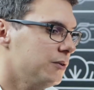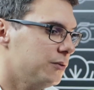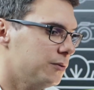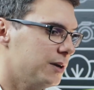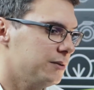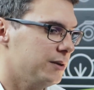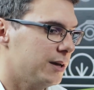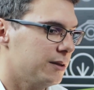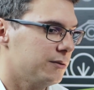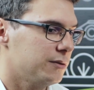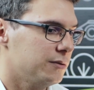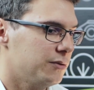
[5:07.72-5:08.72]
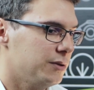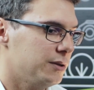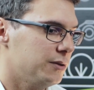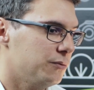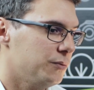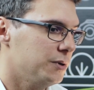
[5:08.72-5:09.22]
So at the end, the
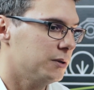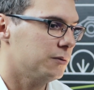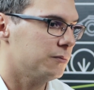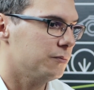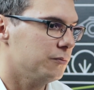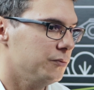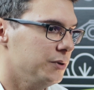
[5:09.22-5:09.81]
cities will